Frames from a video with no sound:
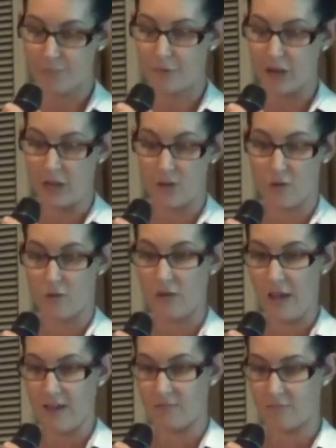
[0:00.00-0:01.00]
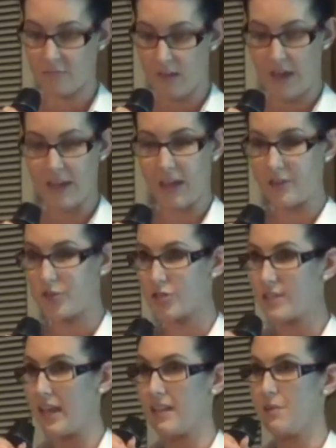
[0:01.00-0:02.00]
pretty cool, and again,
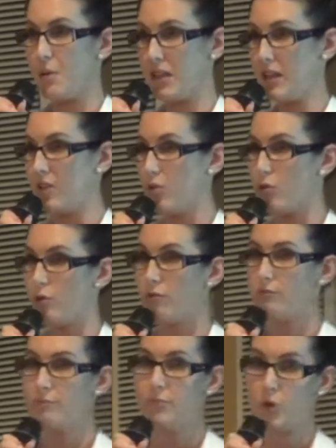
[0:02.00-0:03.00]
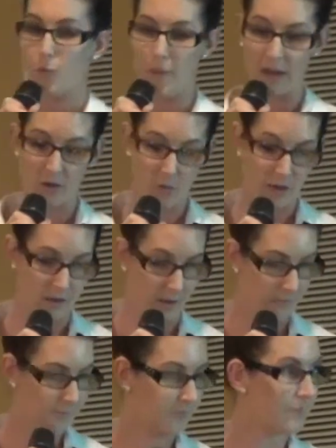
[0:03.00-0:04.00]
just getting money in your bank
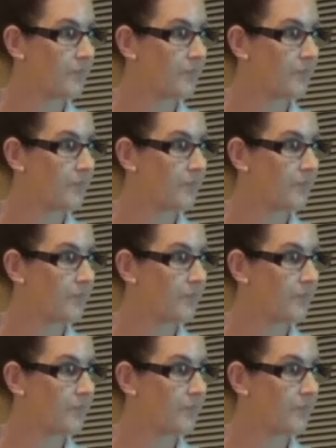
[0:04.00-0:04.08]
quicker.